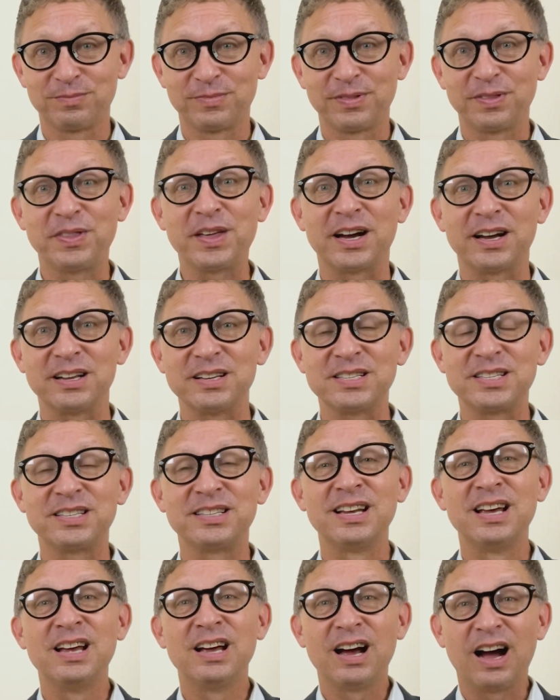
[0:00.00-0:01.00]

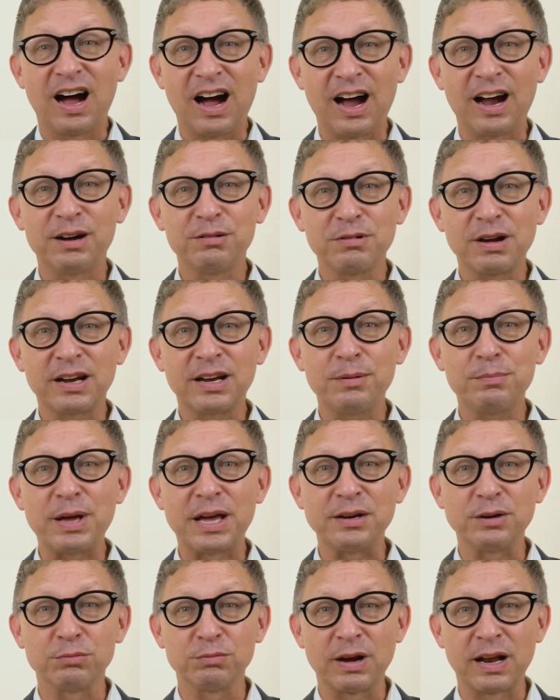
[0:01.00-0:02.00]
Thus, I
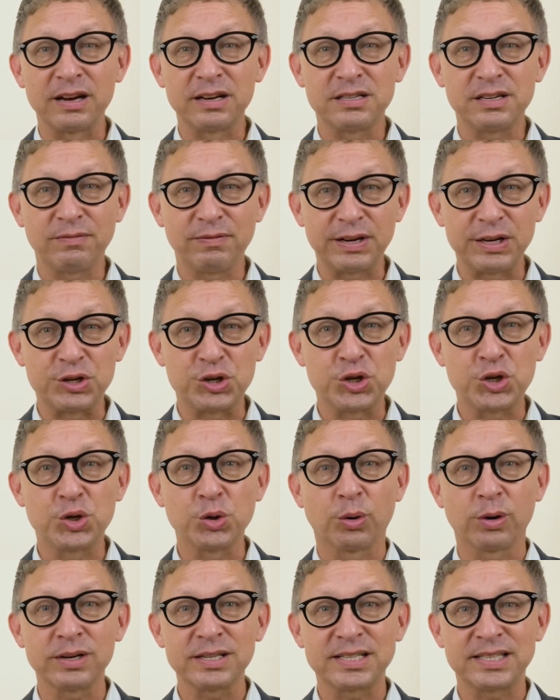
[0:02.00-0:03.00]
recommend a relatively
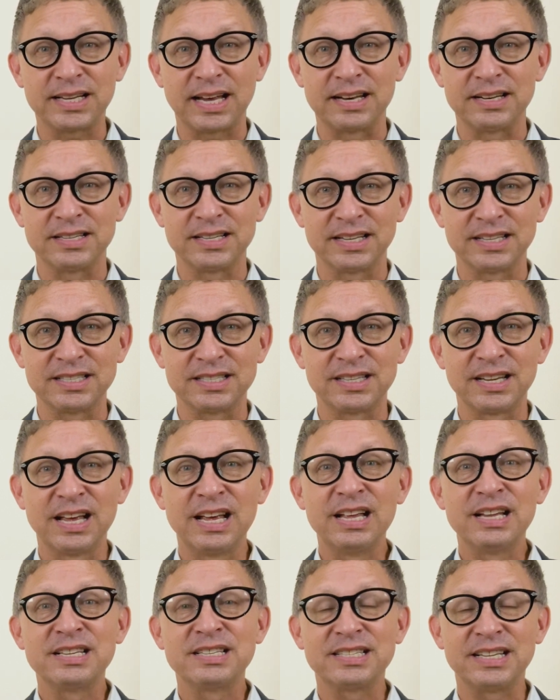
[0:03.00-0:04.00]
short sentence,
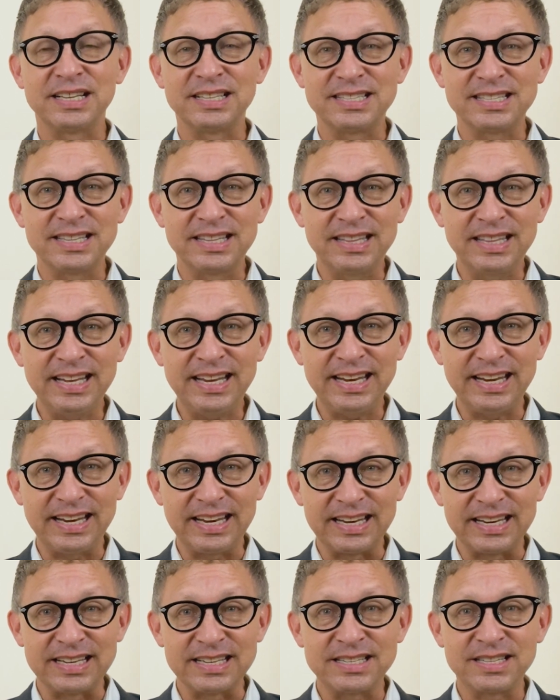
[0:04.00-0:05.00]
since
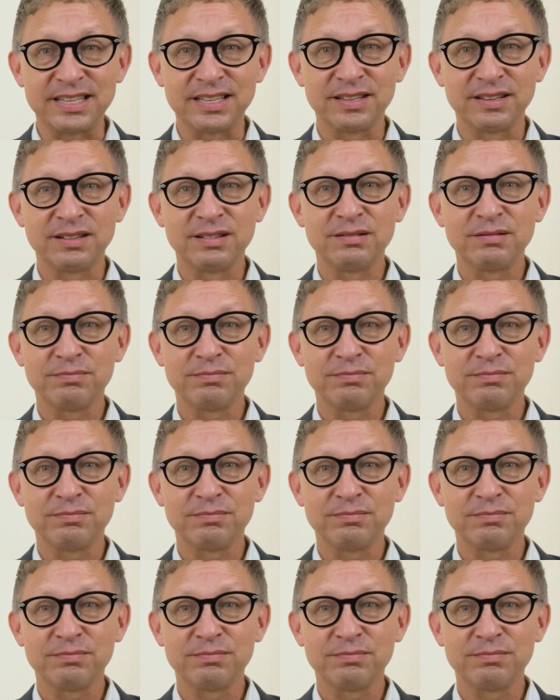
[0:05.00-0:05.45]
these,